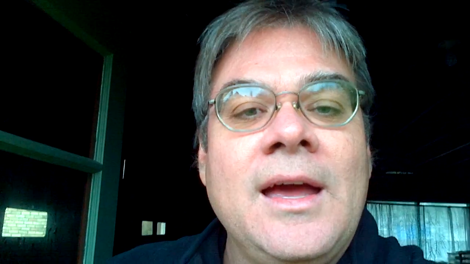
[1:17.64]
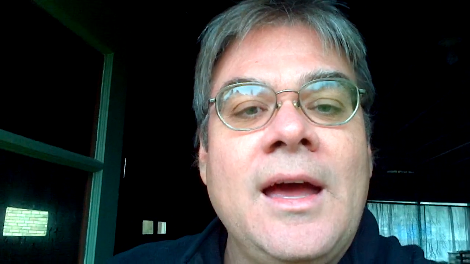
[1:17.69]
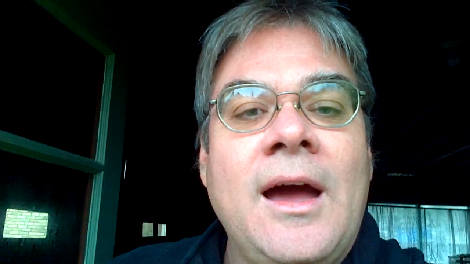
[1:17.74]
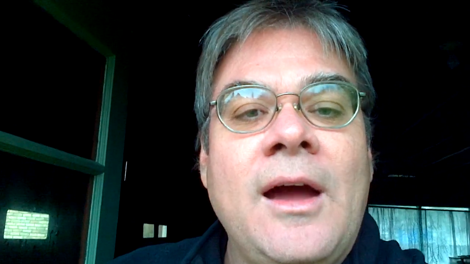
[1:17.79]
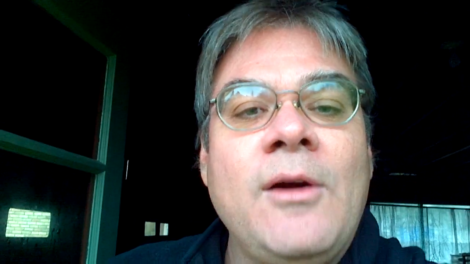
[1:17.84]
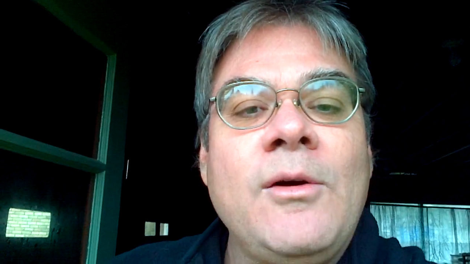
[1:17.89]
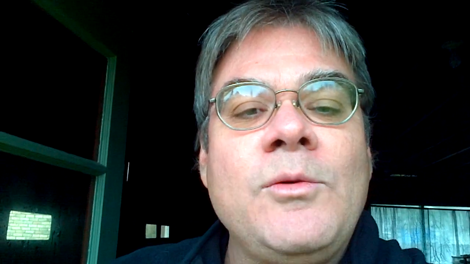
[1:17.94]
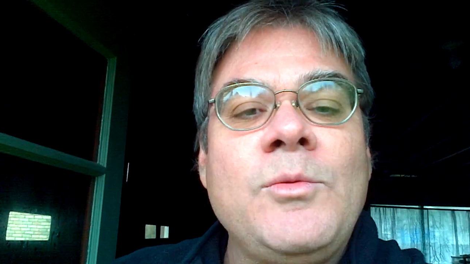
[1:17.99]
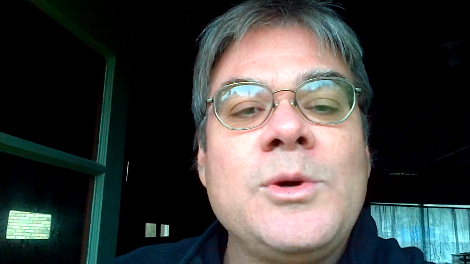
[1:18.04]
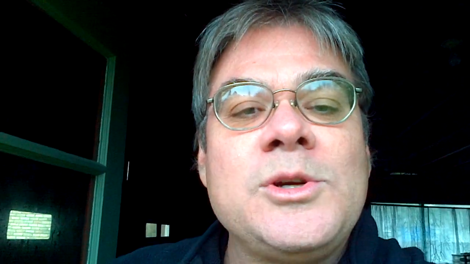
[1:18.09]

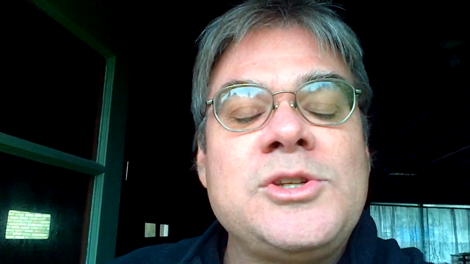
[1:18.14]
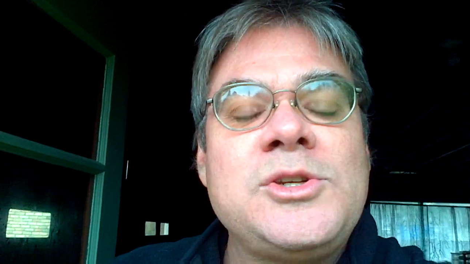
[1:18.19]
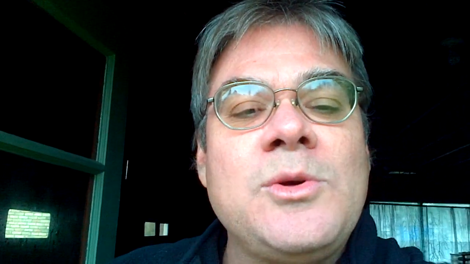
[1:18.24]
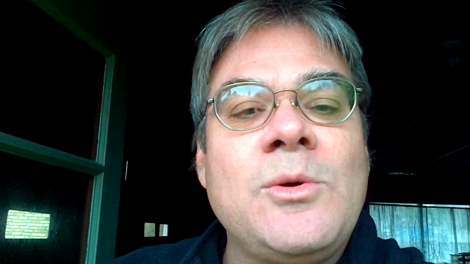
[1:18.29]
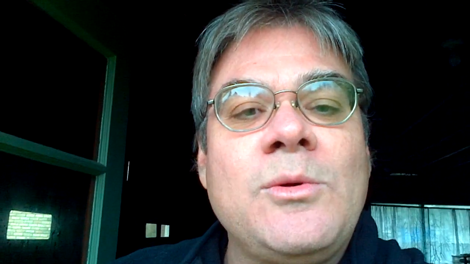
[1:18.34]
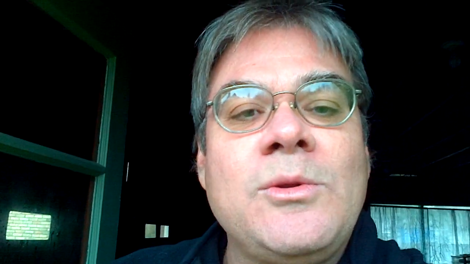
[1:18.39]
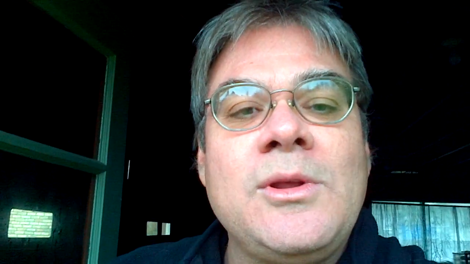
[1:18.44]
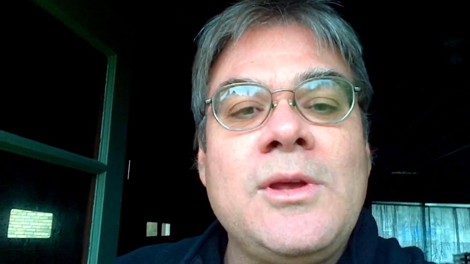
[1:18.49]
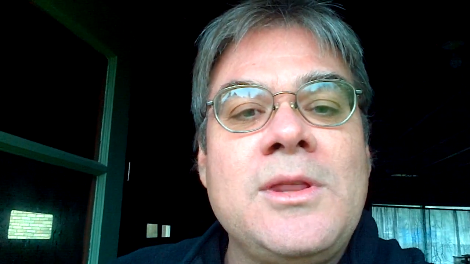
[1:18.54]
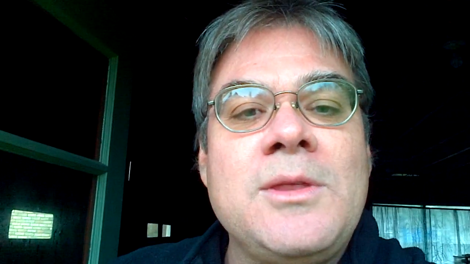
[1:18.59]
I wish
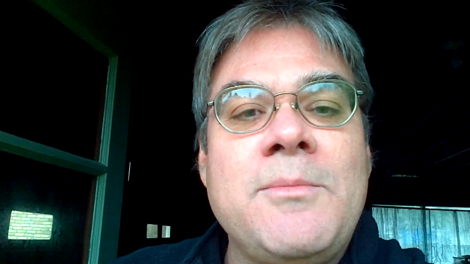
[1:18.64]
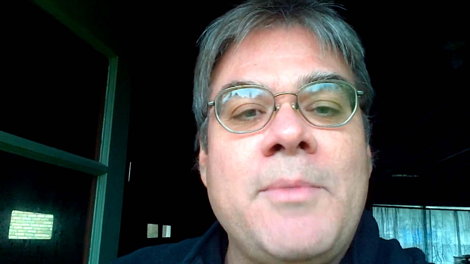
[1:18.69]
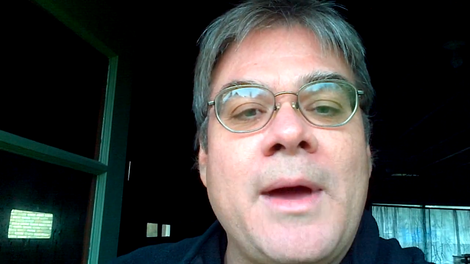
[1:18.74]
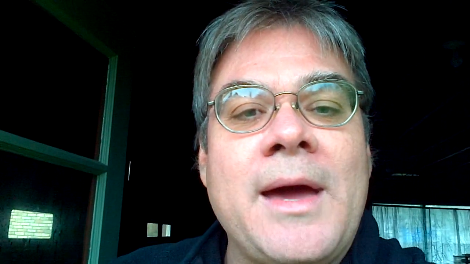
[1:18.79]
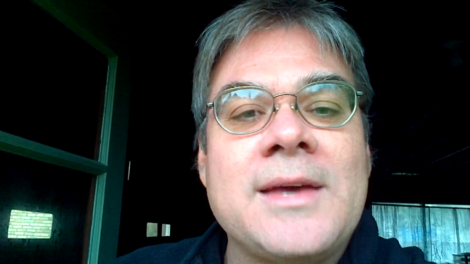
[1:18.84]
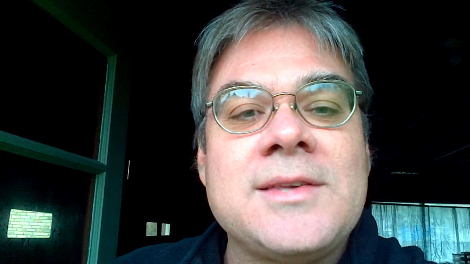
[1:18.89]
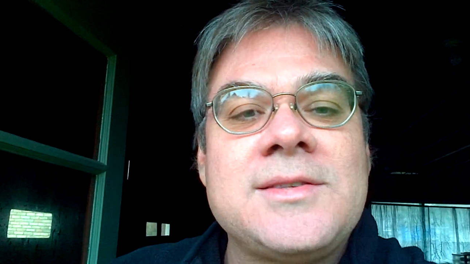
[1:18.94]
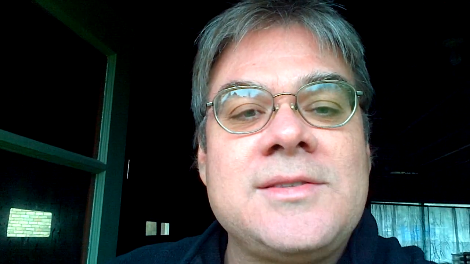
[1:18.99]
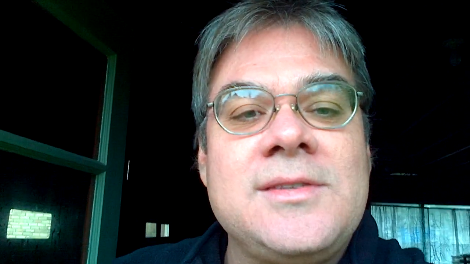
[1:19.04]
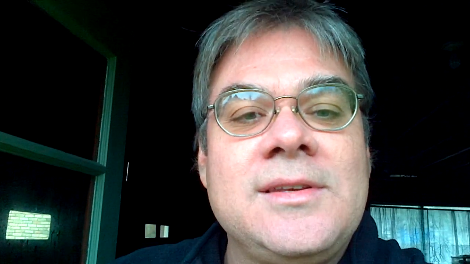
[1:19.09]
you only the
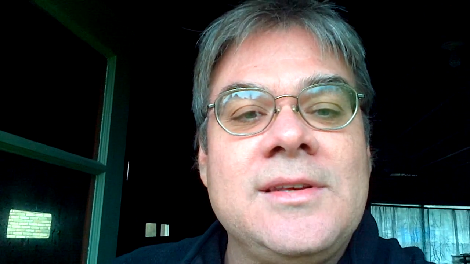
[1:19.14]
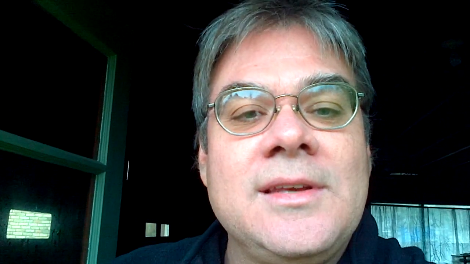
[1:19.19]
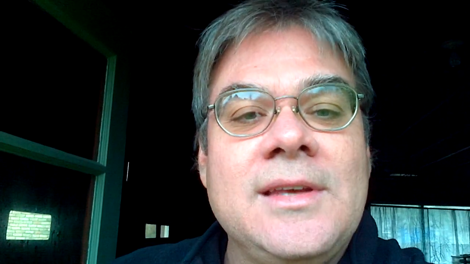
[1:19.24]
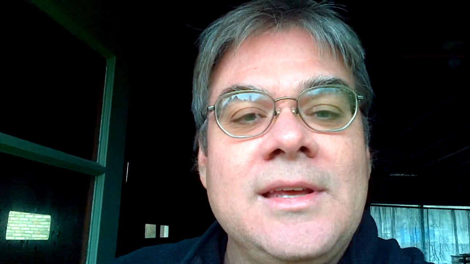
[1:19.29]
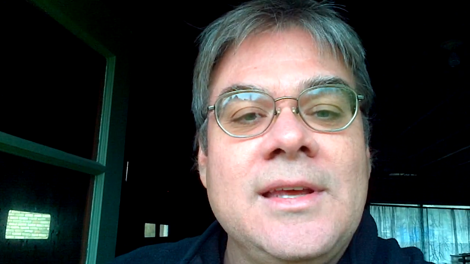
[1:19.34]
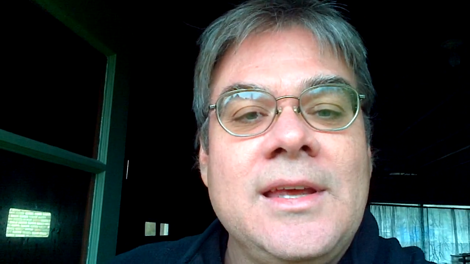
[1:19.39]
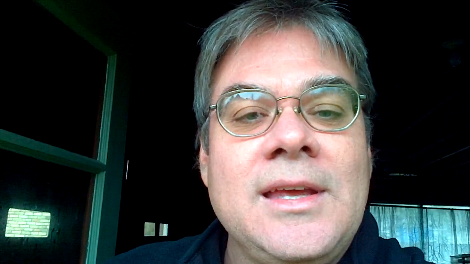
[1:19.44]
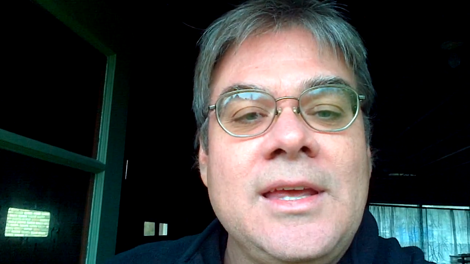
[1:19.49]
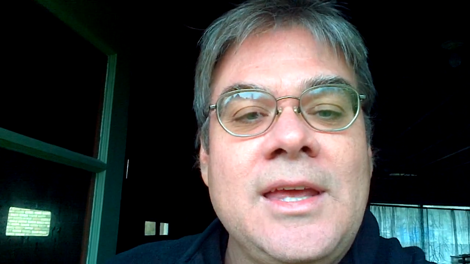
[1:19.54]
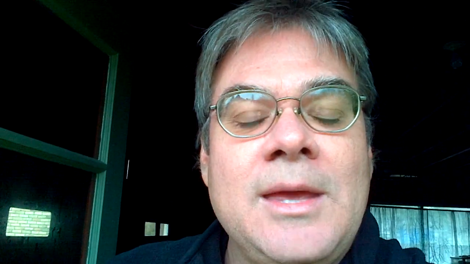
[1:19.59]
best.
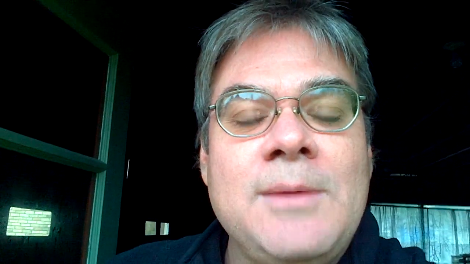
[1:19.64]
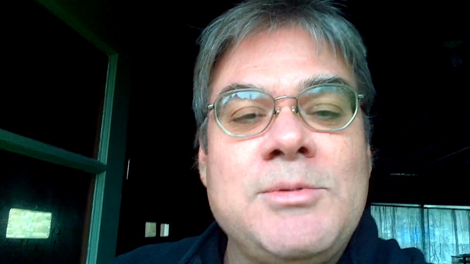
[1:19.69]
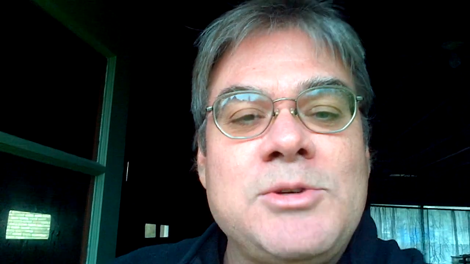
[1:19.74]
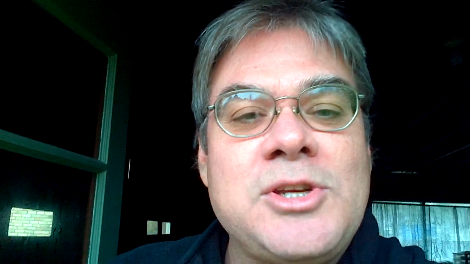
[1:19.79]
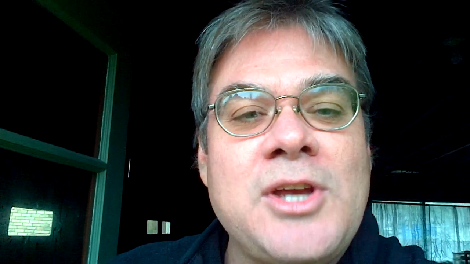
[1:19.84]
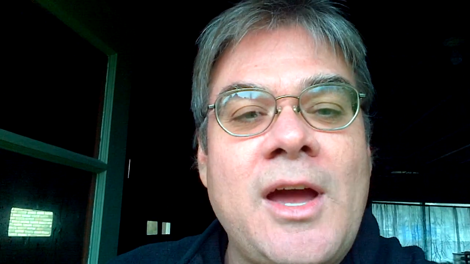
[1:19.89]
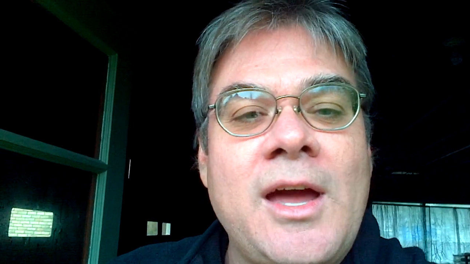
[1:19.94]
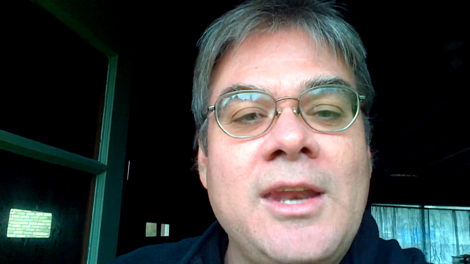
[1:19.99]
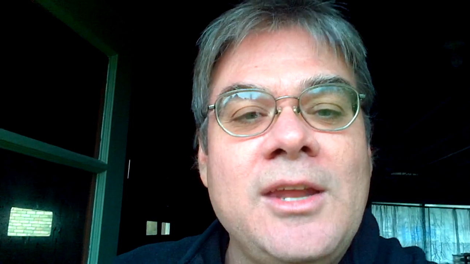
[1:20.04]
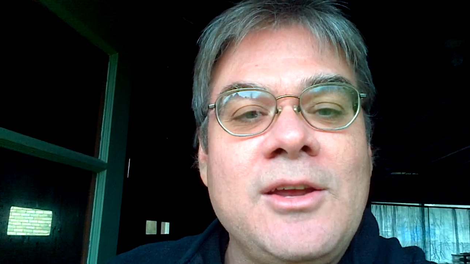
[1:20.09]
Keep
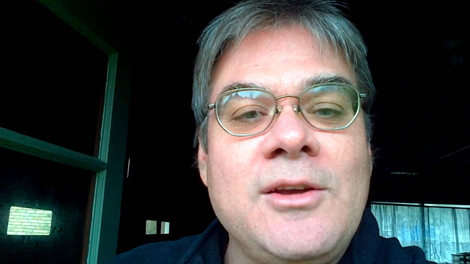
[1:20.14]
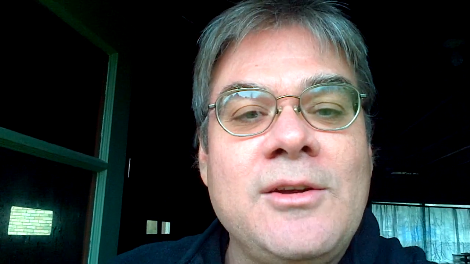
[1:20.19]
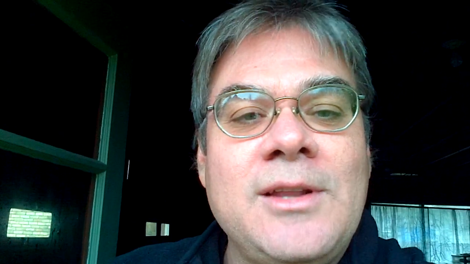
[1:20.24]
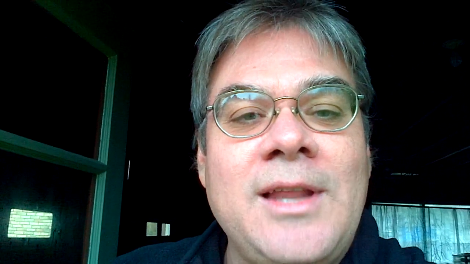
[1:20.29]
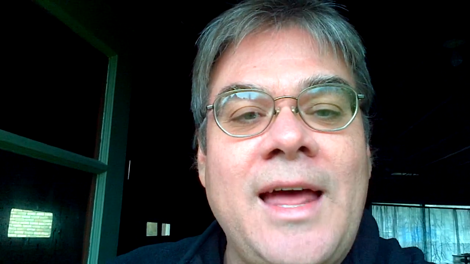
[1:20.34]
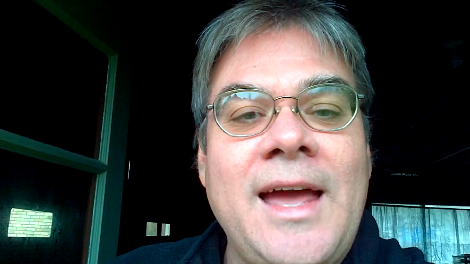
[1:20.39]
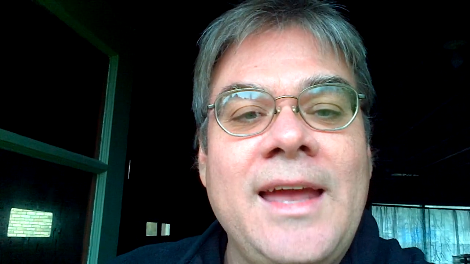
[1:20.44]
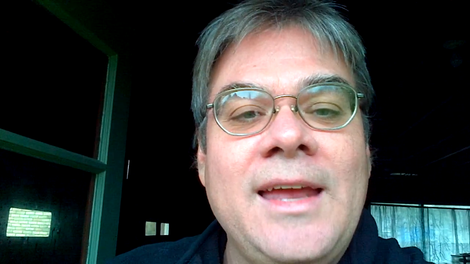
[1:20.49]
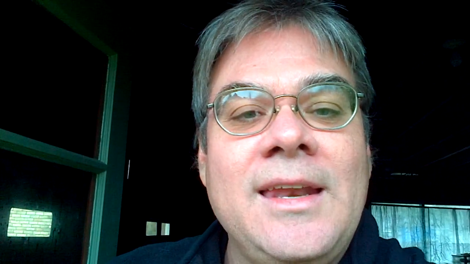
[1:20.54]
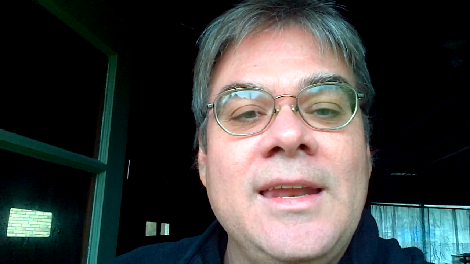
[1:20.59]
shining your
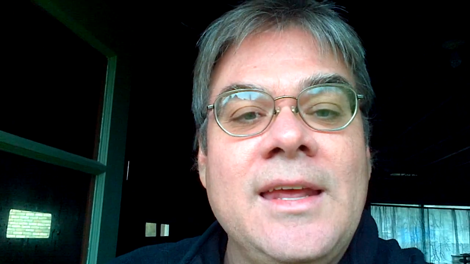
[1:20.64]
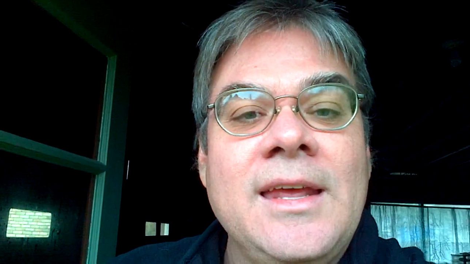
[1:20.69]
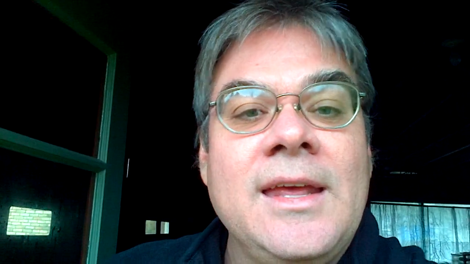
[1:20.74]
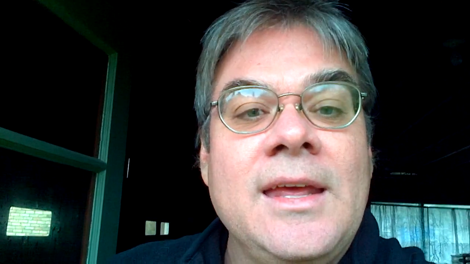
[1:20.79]
light,